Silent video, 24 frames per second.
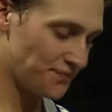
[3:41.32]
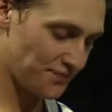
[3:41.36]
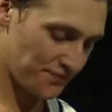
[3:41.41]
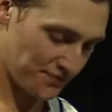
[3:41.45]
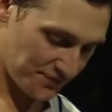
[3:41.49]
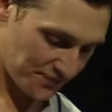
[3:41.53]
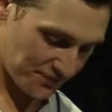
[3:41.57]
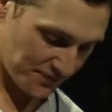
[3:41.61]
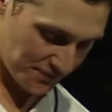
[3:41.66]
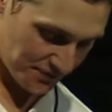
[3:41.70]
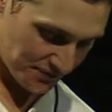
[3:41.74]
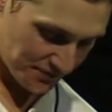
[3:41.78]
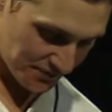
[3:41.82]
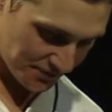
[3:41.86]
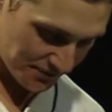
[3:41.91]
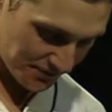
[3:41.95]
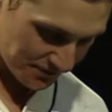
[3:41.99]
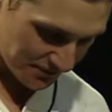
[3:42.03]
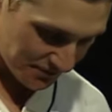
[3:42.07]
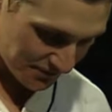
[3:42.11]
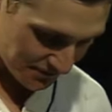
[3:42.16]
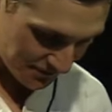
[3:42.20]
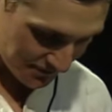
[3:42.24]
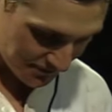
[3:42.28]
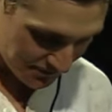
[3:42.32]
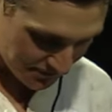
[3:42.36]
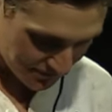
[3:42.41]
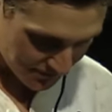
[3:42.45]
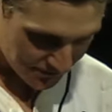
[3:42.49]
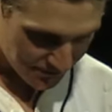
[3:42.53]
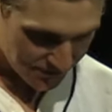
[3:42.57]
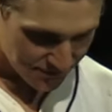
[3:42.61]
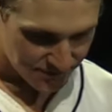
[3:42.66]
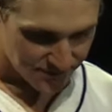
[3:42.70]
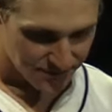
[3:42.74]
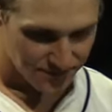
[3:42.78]

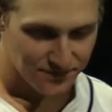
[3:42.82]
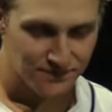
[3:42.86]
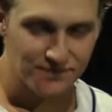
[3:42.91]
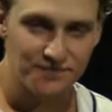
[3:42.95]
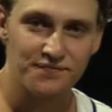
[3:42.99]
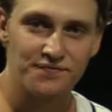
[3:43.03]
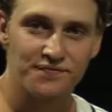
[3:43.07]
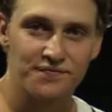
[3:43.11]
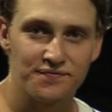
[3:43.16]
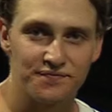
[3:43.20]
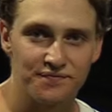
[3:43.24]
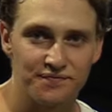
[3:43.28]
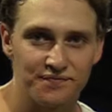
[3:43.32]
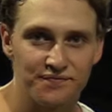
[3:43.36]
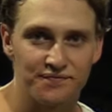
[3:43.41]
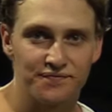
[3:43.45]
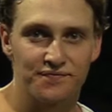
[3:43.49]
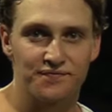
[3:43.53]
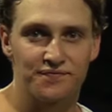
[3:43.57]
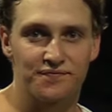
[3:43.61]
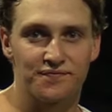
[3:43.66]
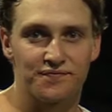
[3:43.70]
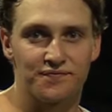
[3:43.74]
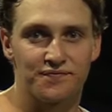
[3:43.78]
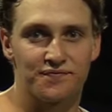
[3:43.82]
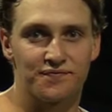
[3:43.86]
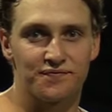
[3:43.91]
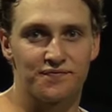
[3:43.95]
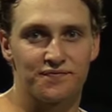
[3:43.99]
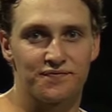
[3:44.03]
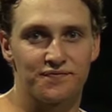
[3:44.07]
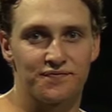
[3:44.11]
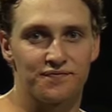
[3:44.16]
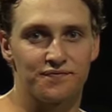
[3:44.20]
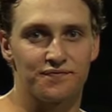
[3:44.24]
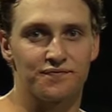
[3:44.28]

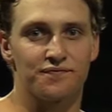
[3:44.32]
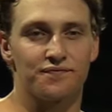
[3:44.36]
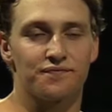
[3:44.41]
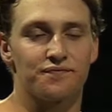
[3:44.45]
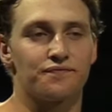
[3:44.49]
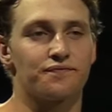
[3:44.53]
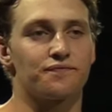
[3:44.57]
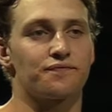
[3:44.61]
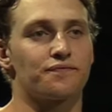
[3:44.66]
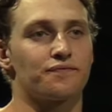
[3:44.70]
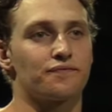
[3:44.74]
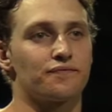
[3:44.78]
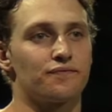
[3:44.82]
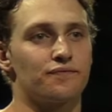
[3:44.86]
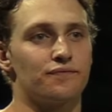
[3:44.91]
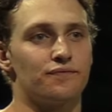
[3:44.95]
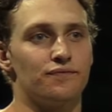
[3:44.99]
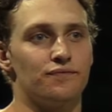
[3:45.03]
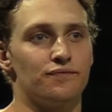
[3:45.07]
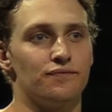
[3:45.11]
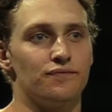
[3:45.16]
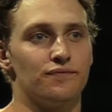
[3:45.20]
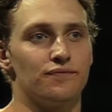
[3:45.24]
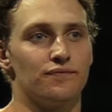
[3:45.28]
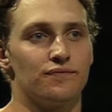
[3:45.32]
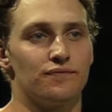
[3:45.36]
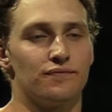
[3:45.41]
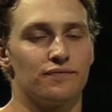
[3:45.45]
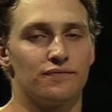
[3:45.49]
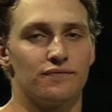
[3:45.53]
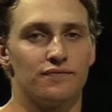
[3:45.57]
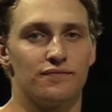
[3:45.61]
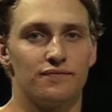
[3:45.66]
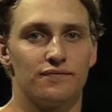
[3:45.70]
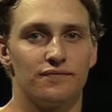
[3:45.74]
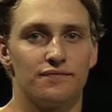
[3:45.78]

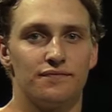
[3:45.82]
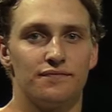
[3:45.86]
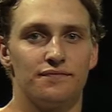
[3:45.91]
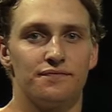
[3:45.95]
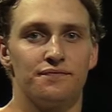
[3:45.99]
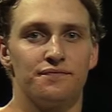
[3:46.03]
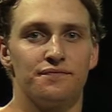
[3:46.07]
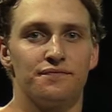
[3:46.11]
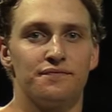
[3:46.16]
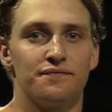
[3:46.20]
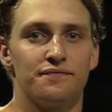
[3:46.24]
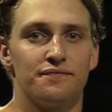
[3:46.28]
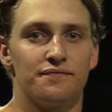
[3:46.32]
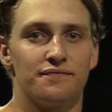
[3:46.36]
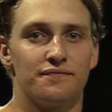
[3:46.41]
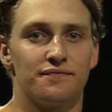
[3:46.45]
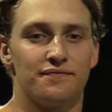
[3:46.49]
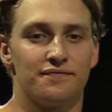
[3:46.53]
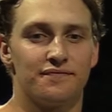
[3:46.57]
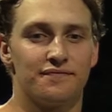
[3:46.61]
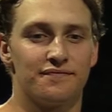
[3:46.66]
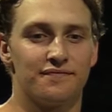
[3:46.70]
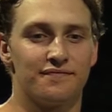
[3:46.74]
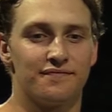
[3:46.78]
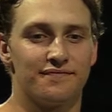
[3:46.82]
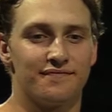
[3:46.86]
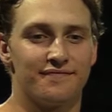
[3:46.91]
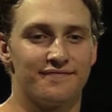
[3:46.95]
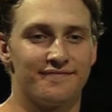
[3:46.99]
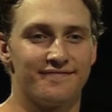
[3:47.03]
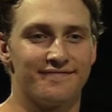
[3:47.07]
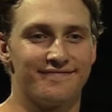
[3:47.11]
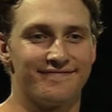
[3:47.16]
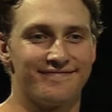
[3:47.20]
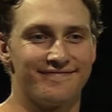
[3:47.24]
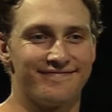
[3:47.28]

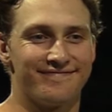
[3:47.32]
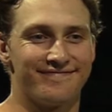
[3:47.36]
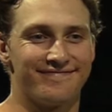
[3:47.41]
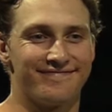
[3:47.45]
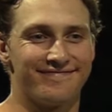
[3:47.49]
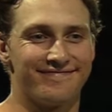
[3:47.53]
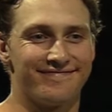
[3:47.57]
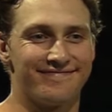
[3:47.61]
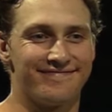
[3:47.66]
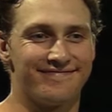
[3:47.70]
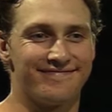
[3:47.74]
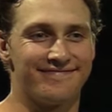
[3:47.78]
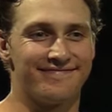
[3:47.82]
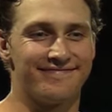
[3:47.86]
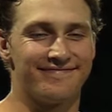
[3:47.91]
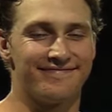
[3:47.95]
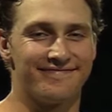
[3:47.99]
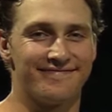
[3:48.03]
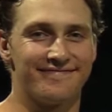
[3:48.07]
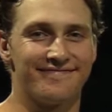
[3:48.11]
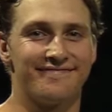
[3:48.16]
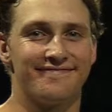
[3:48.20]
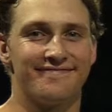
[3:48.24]
(not speaking)